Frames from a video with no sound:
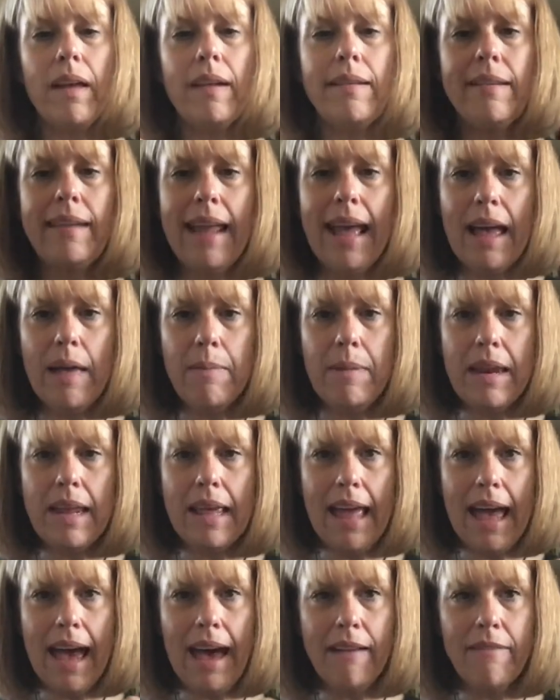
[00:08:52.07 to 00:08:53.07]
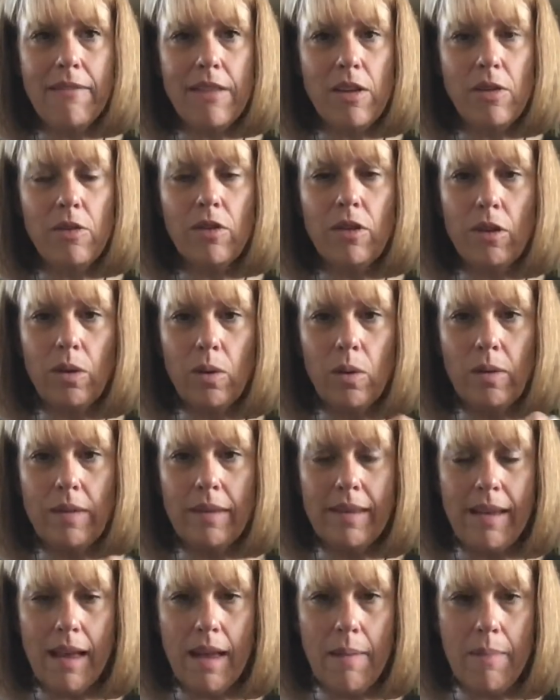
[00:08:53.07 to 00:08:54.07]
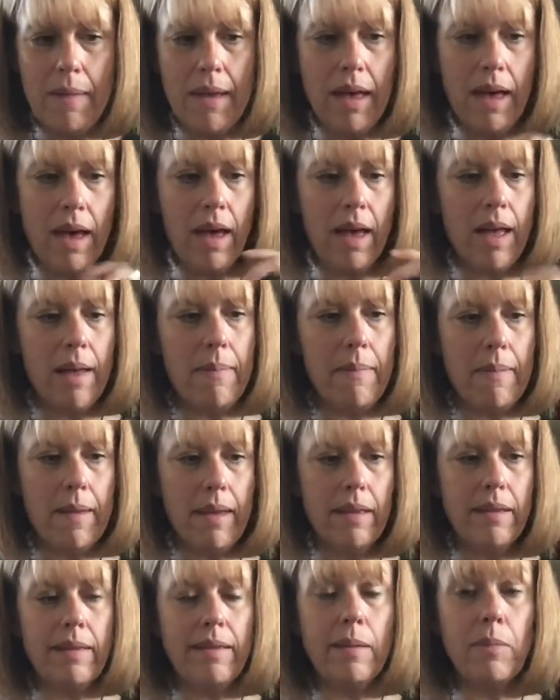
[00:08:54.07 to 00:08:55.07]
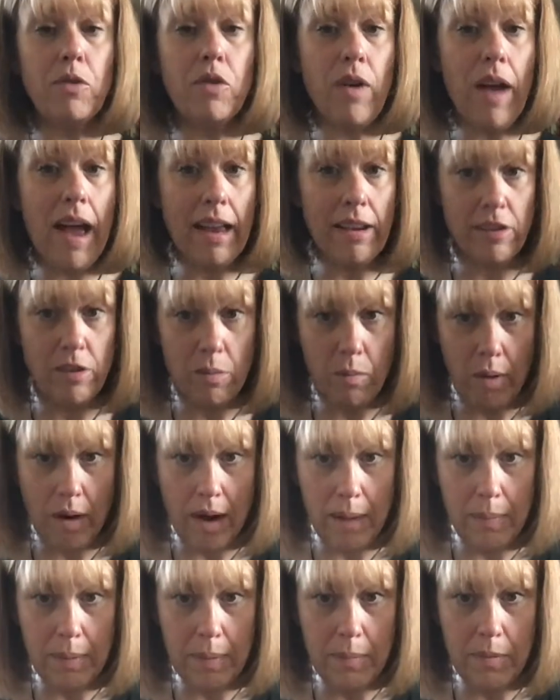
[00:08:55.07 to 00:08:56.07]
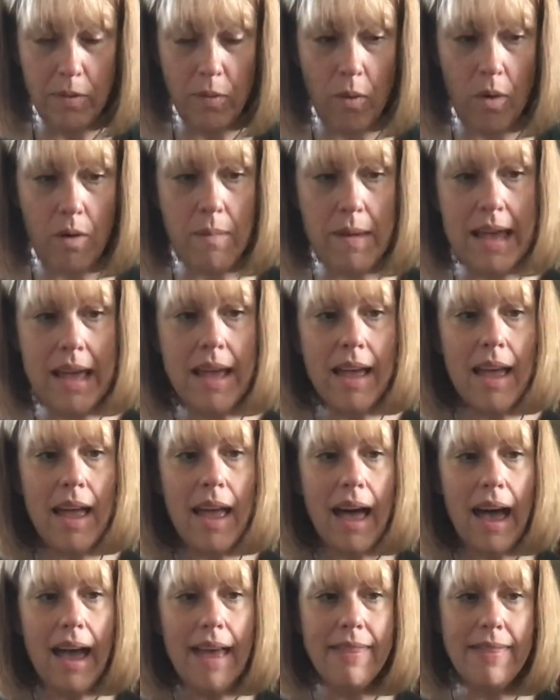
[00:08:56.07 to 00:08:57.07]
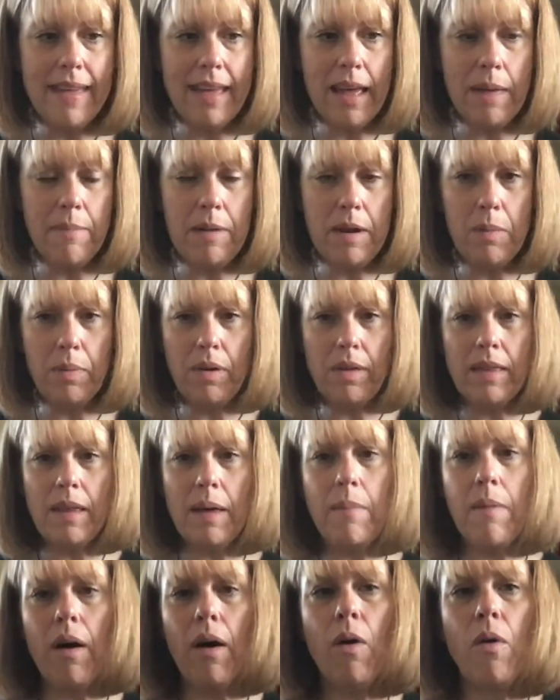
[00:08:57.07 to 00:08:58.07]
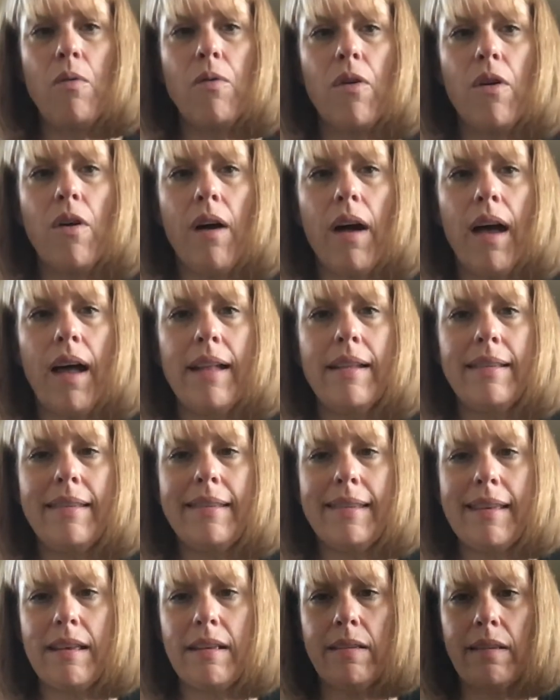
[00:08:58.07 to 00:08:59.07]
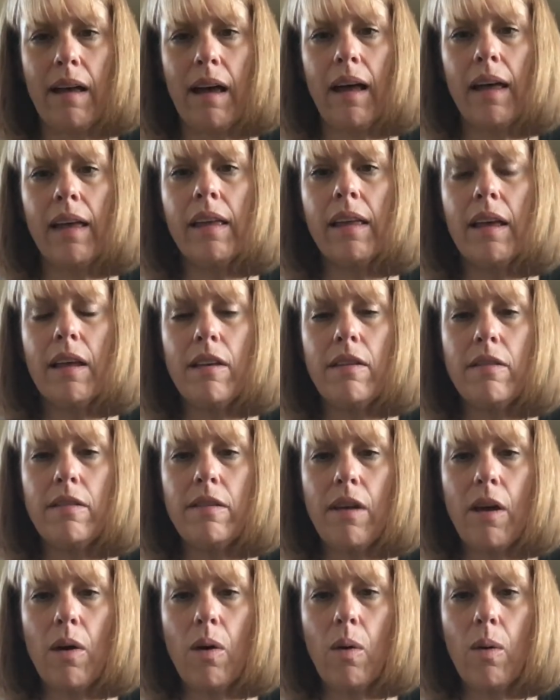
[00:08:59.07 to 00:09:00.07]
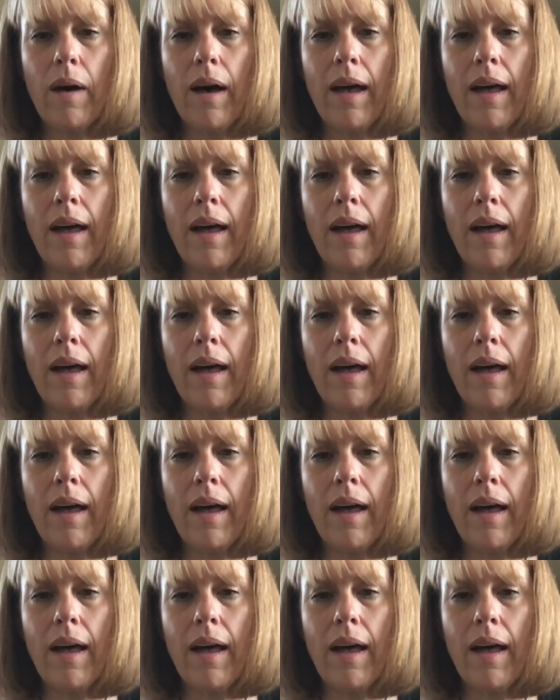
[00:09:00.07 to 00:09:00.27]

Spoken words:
Today I'm going to have you do some subtraction problems for me. I think I'm going to put them over on Seesaw. So